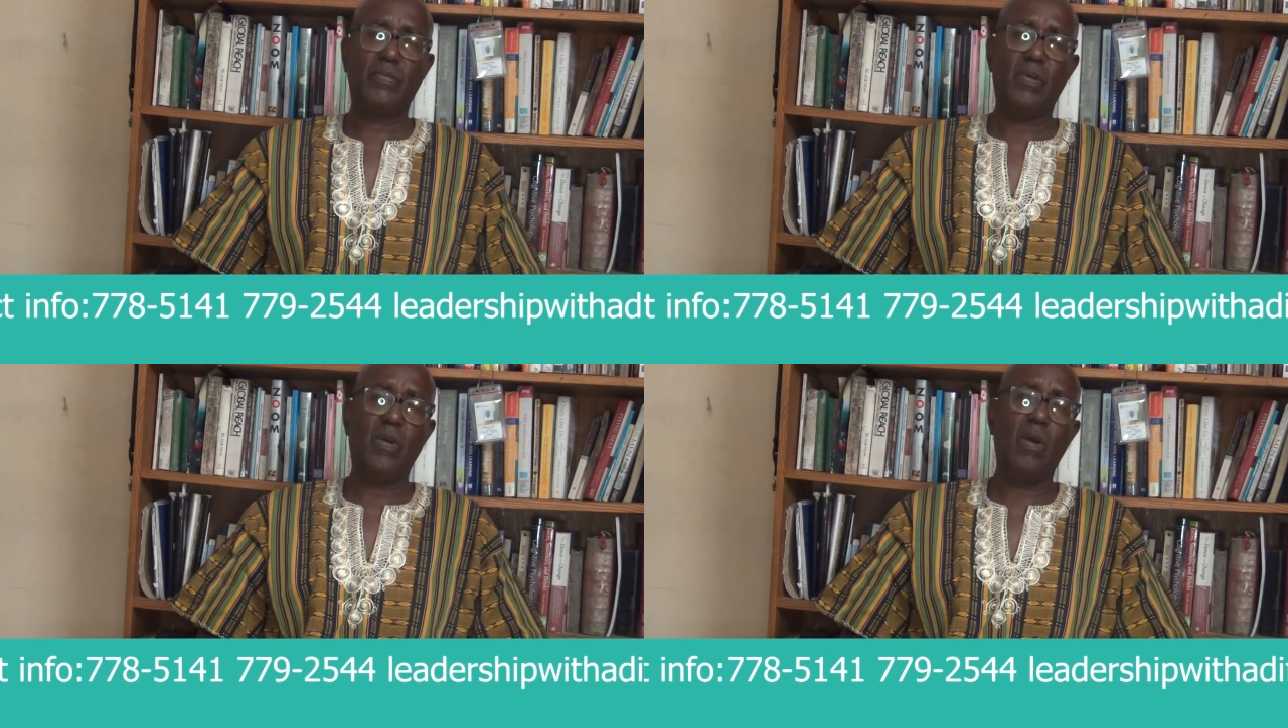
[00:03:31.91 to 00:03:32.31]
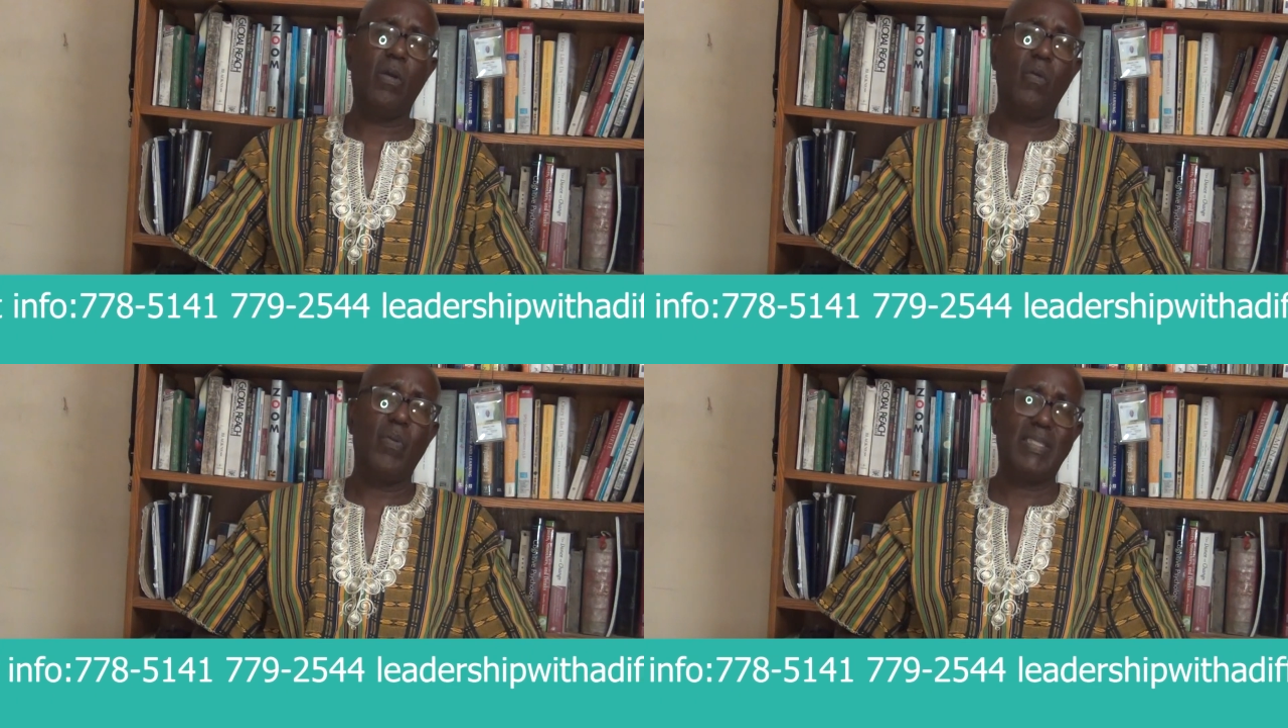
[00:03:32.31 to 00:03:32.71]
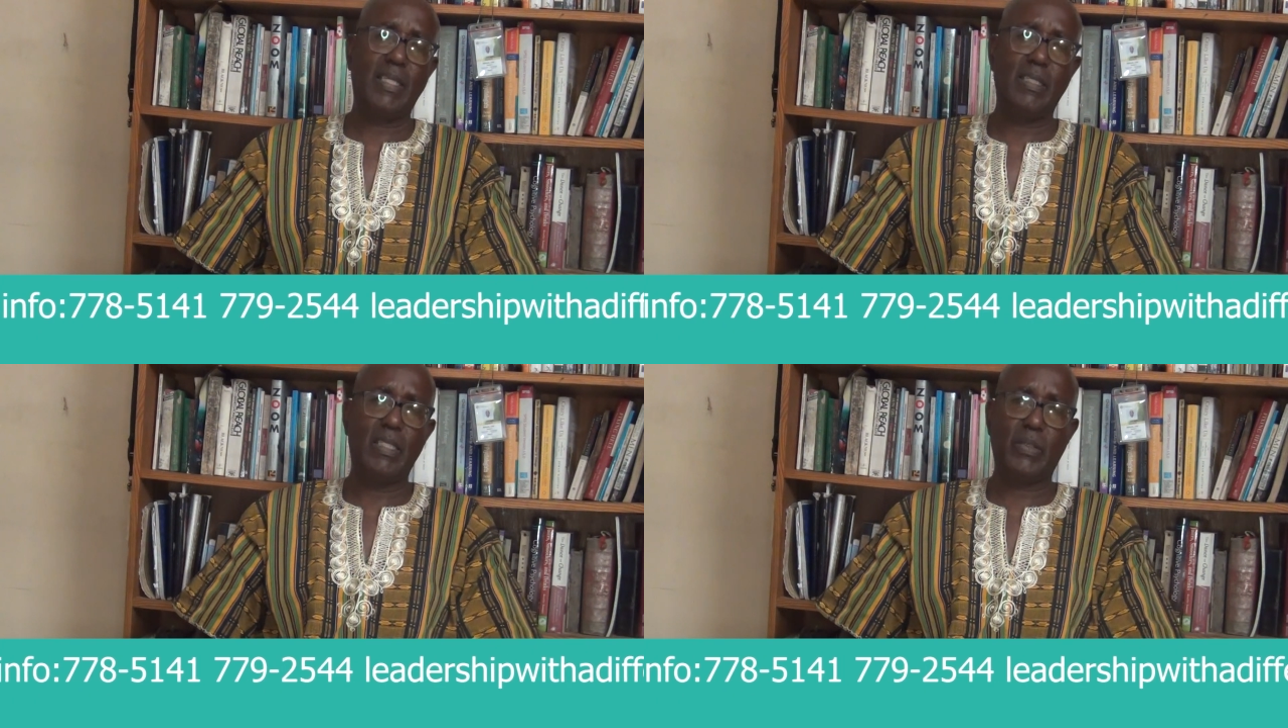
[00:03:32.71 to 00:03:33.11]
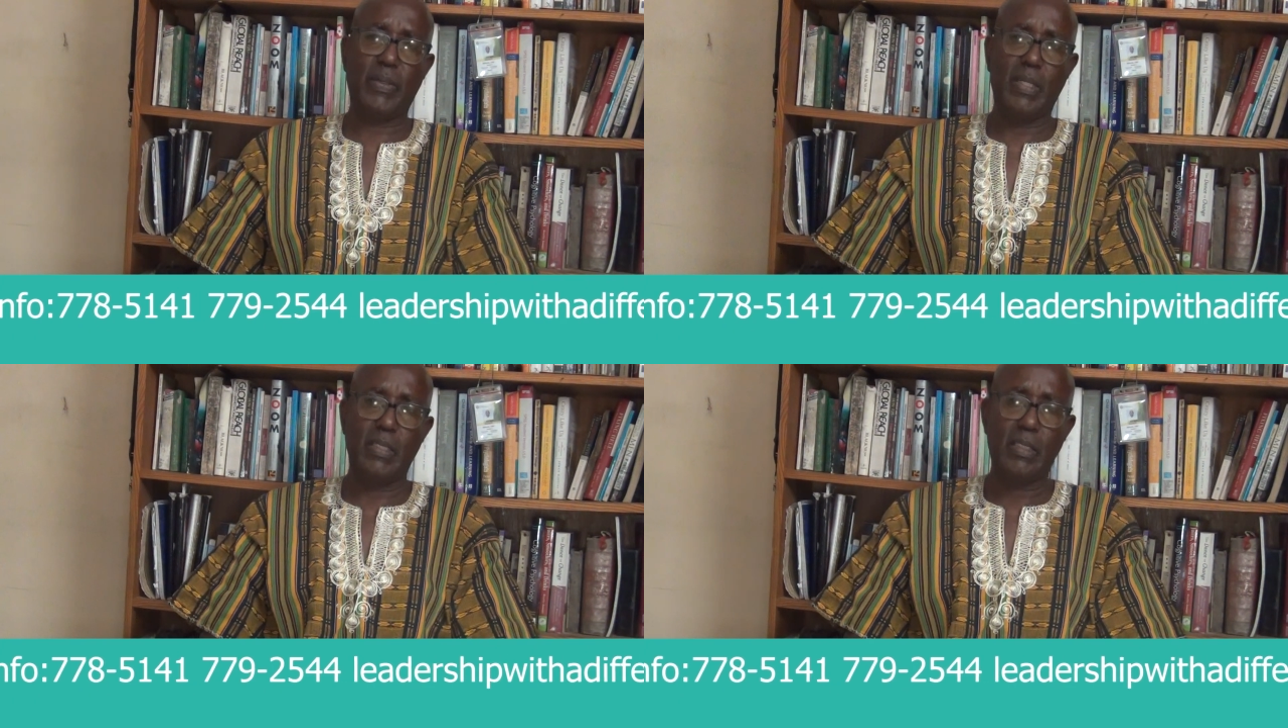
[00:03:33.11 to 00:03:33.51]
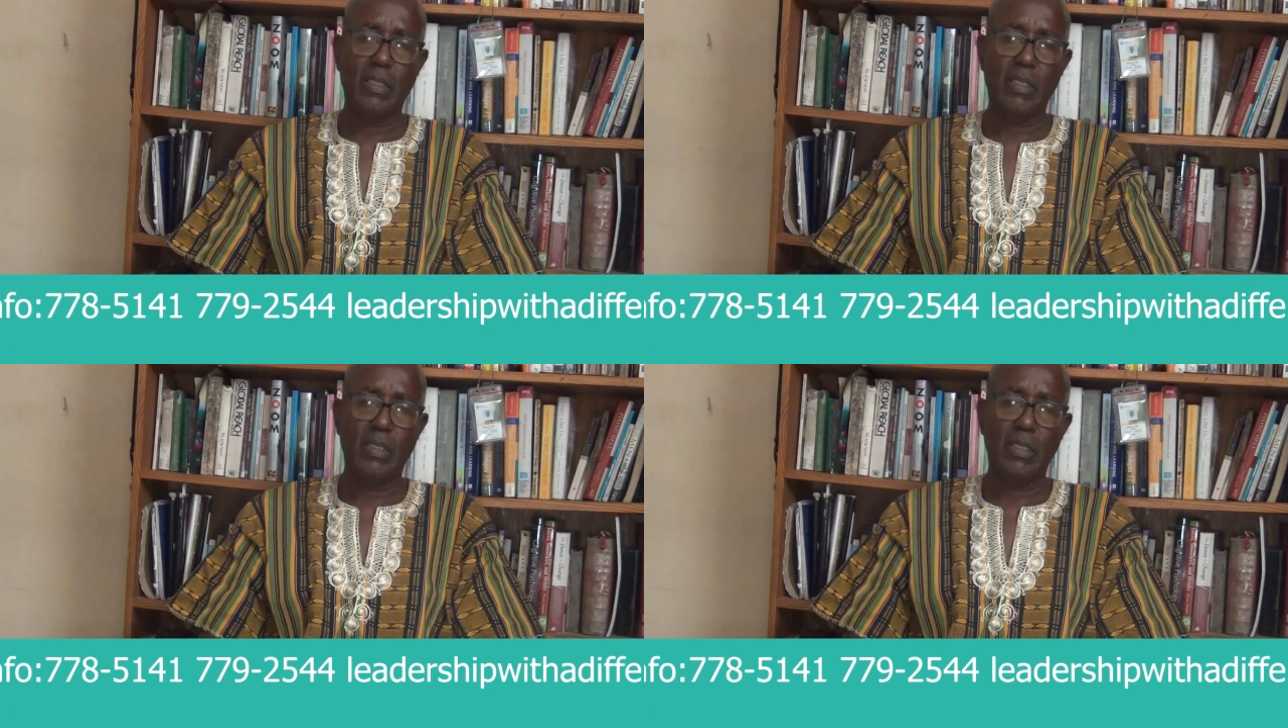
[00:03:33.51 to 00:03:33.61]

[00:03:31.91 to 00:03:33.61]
for West Indies cricket?